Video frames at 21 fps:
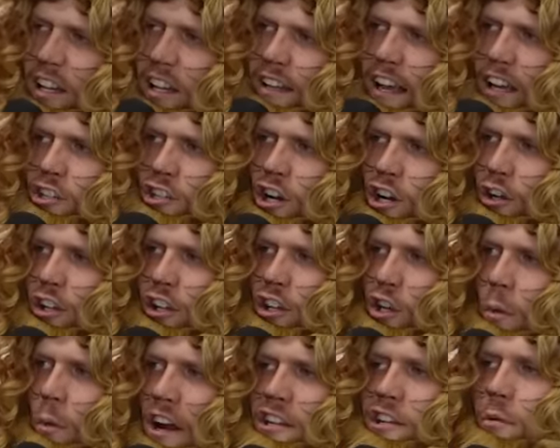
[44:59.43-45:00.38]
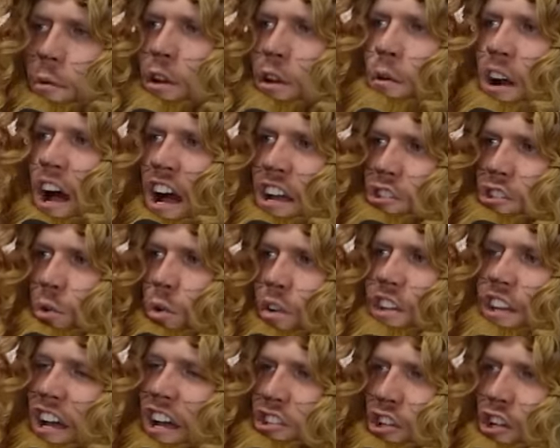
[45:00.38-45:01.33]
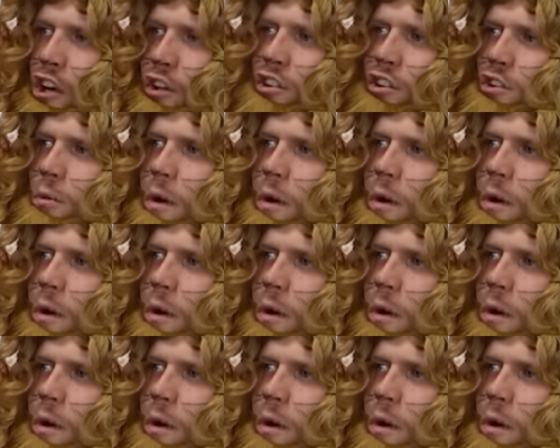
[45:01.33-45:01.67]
Yes or no, did you watch it when you were in high school? Yes or no, did you